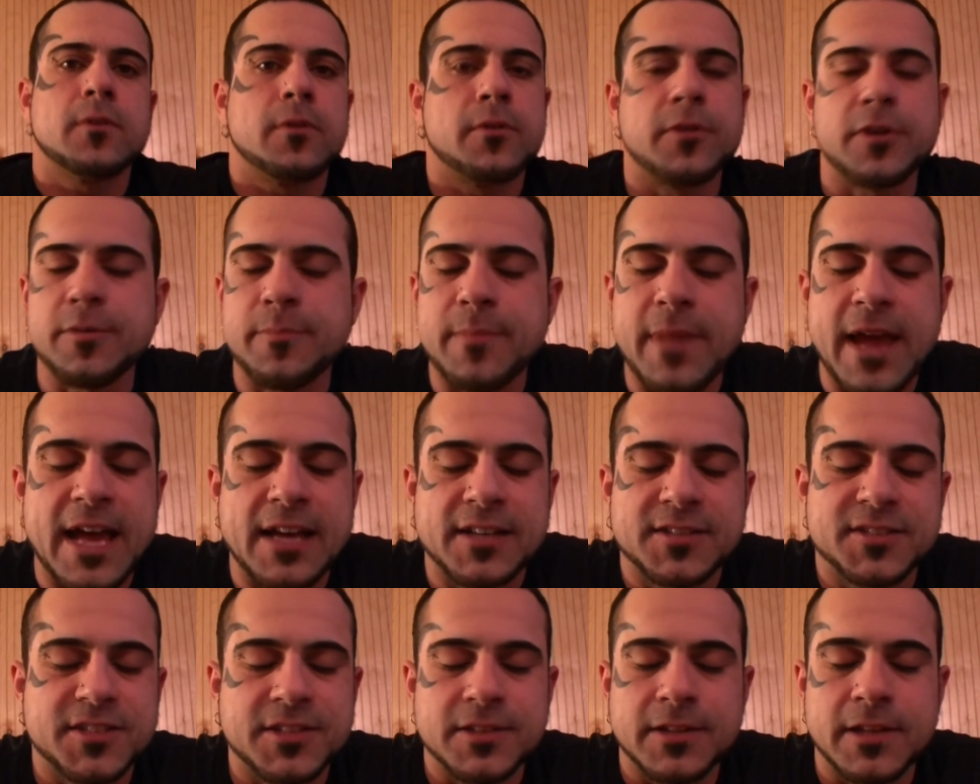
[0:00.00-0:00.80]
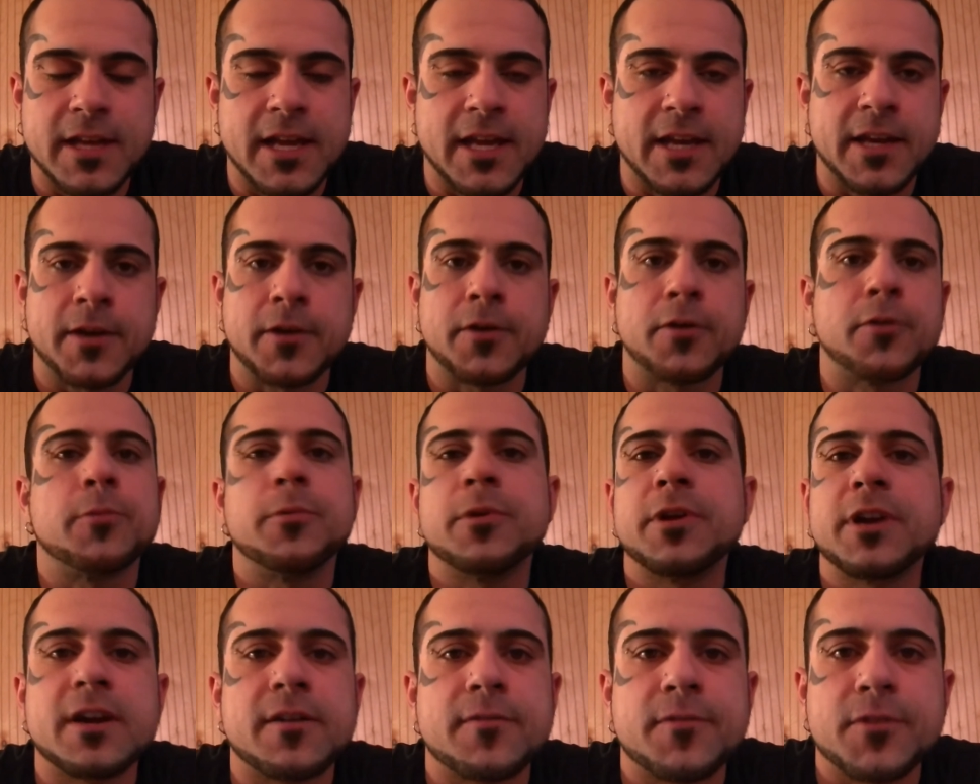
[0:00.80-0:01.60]
or emasculated or
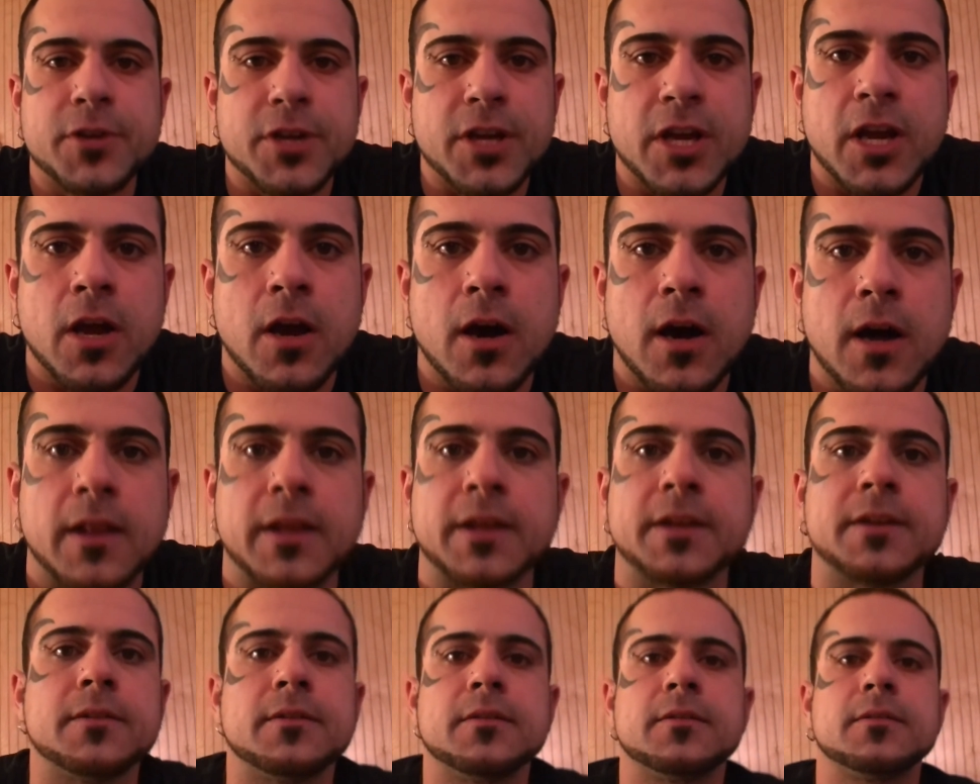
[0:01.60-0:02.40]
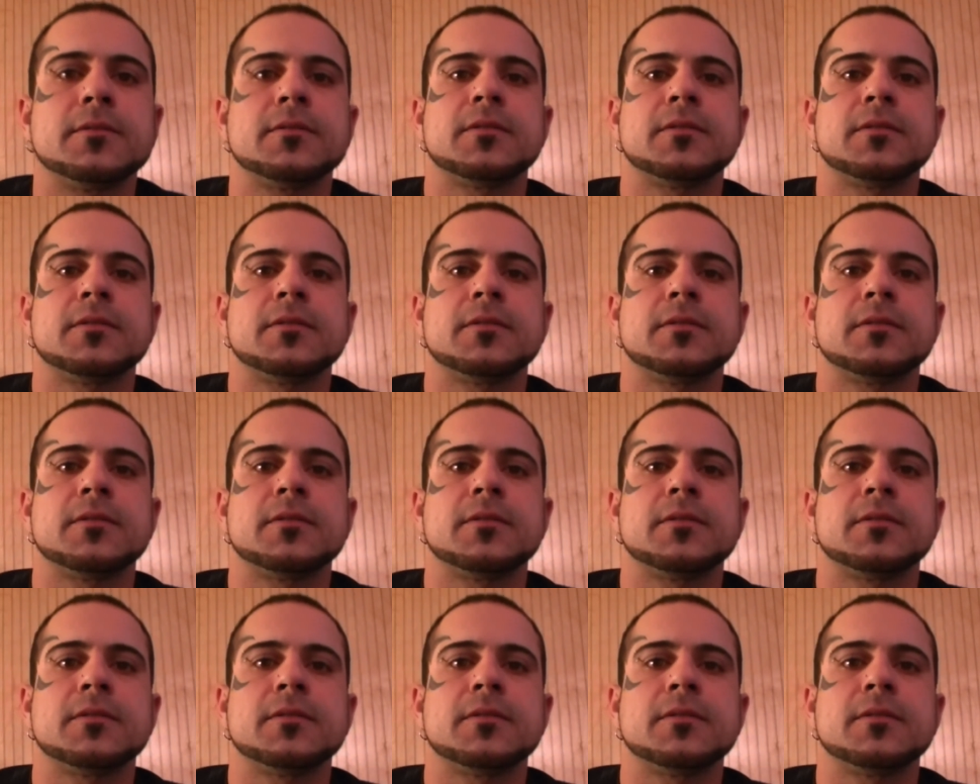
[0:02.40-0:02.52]
whatever you call it.